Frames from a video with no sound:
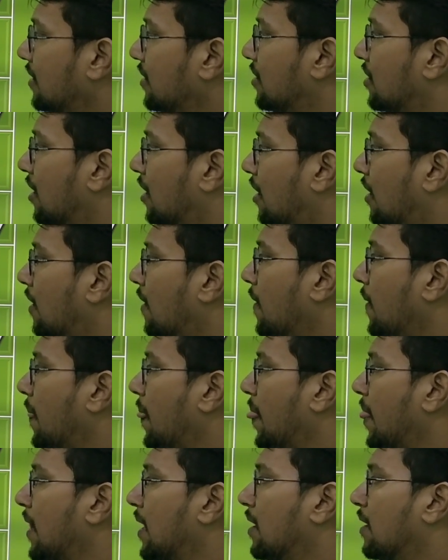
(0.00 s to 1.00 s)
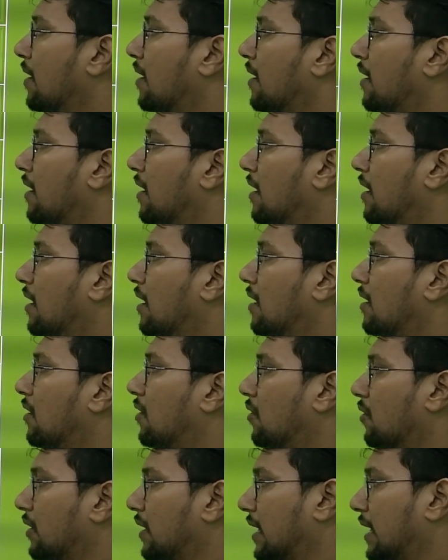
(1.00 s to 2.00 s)
the,
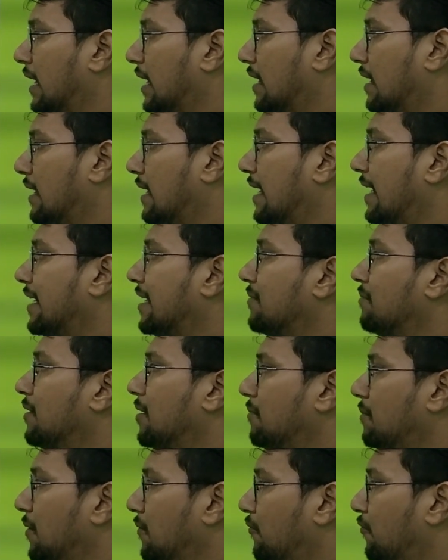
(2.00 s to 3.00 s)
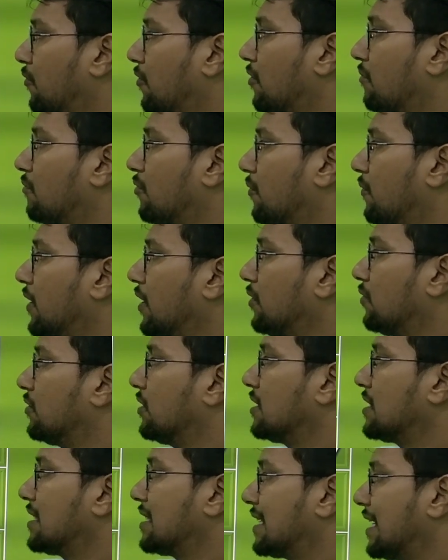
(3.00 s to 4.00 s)
okay, let me, before moving to
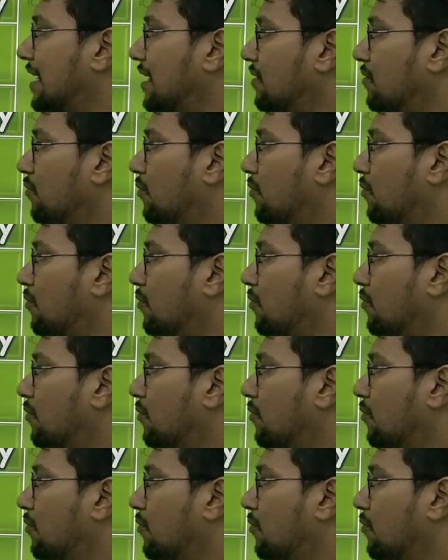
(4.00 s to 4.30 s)
this 10,